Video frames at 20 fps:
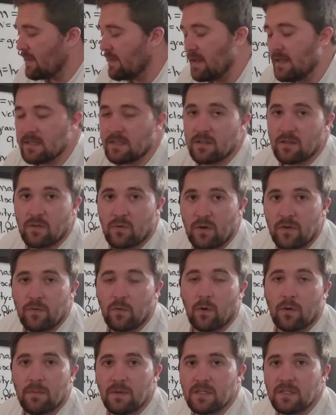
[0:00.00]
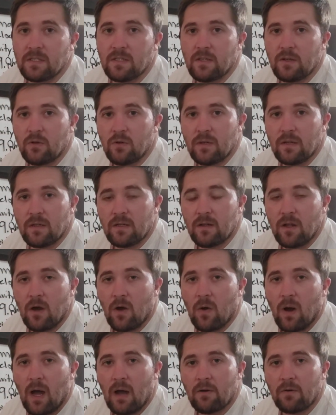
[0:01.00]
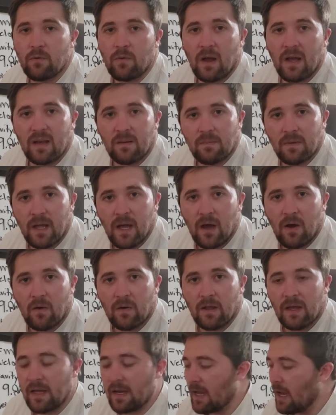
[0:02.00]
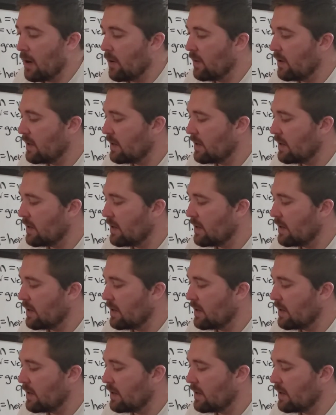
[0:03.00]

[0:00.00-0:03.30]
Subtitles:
These are 3 formulas that you need to know. I would write them down, and I